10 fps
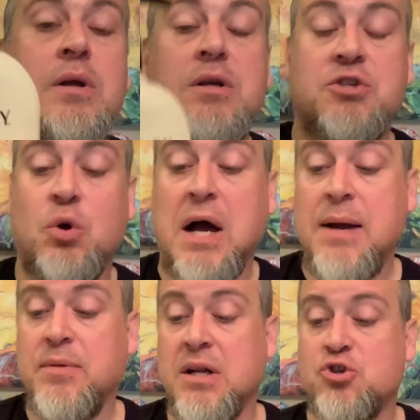So I'm
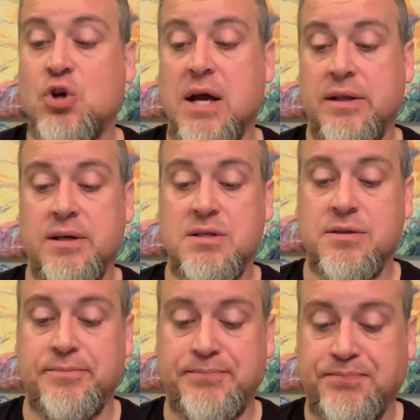going to try
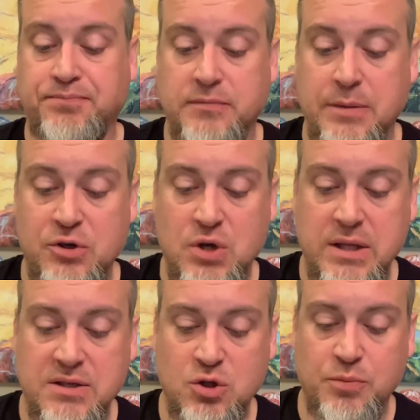this. Let me try
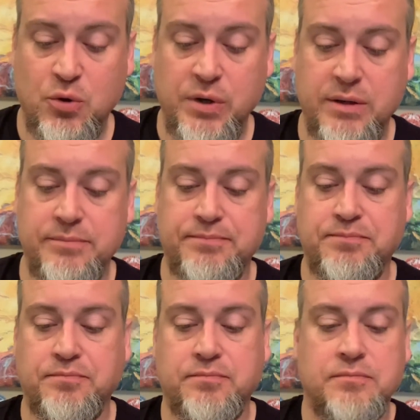this super quick
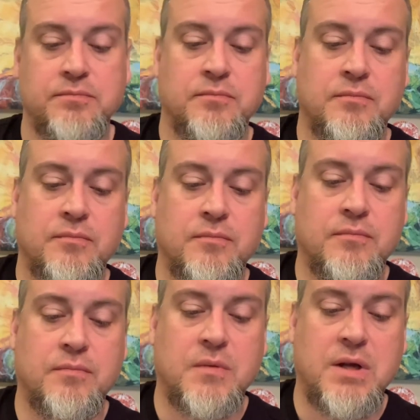
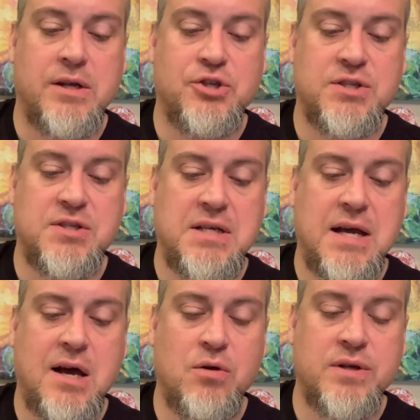and just see
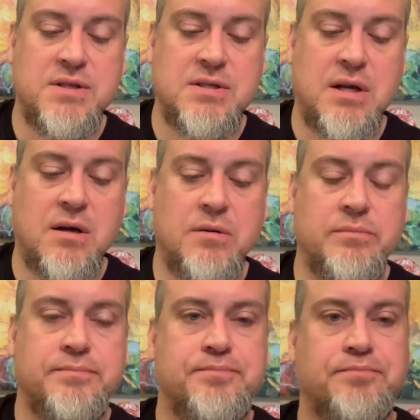how this
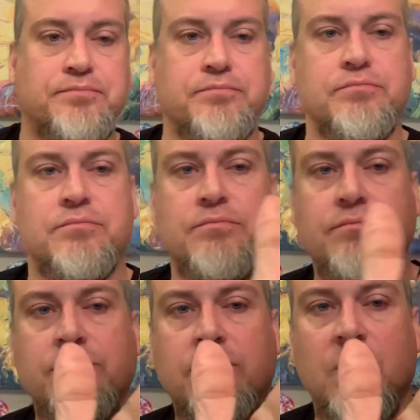um,
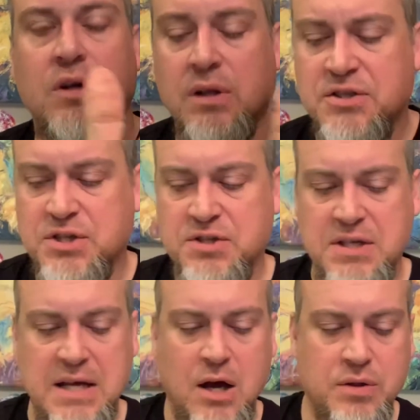Let's just see
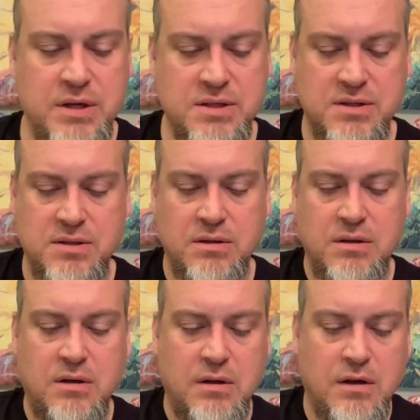how this
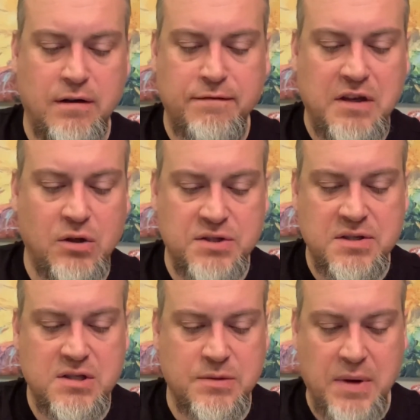feels and
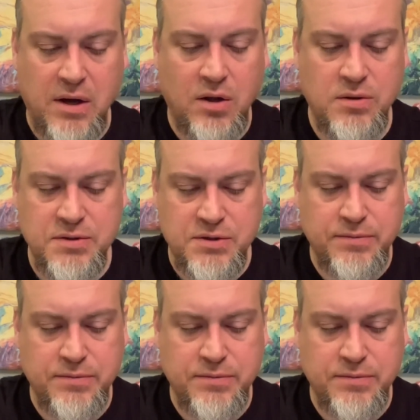smells.